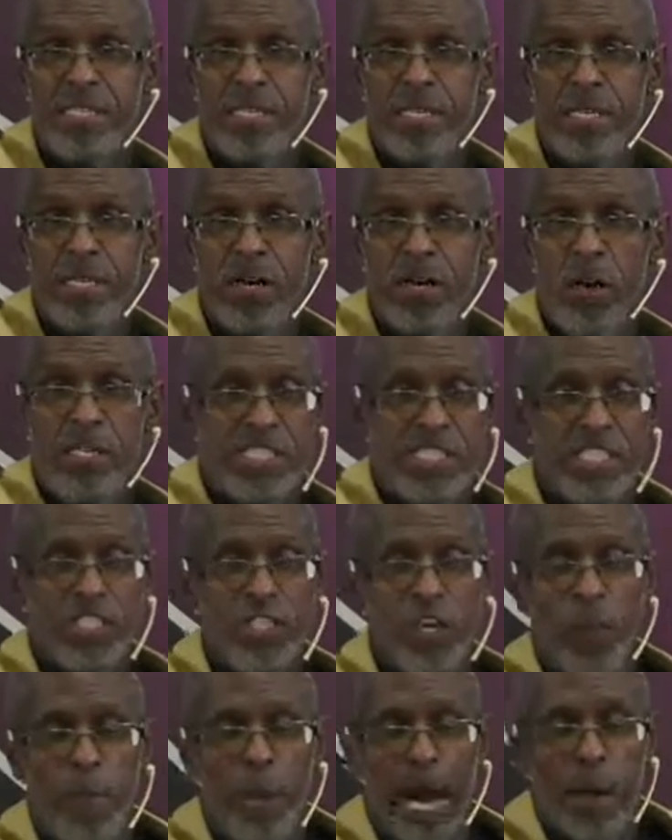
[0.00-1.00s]
Or did
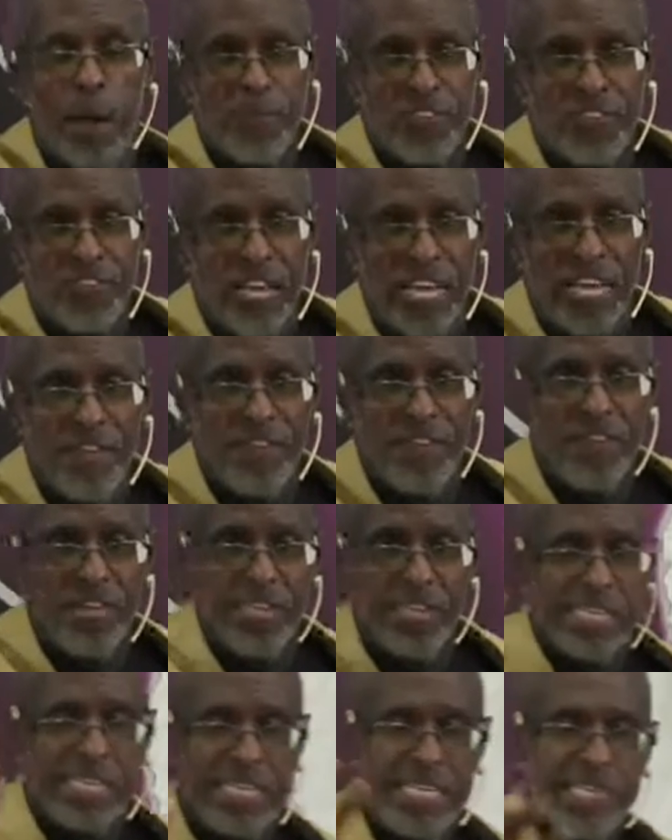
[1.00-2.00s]
your Bible say he fell
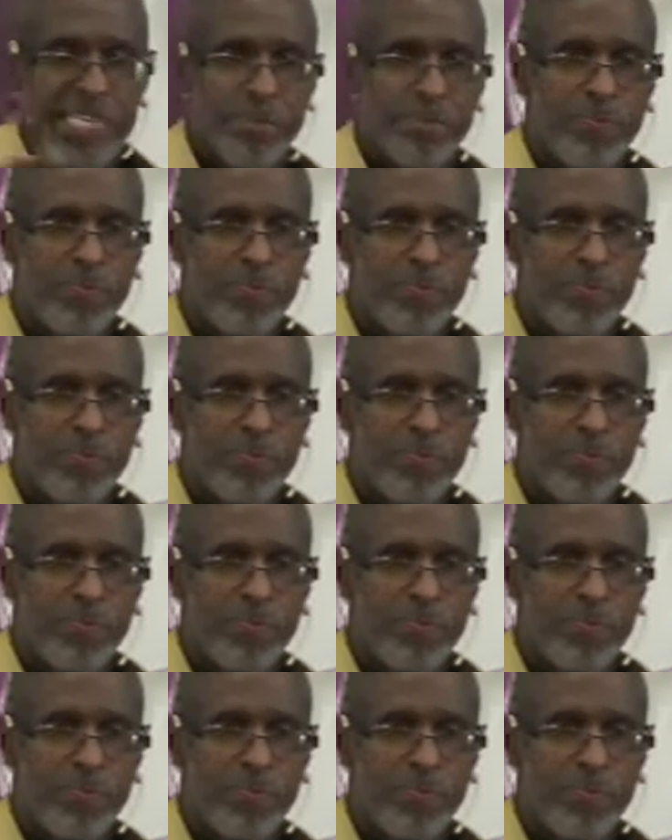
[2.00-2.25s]
asleep?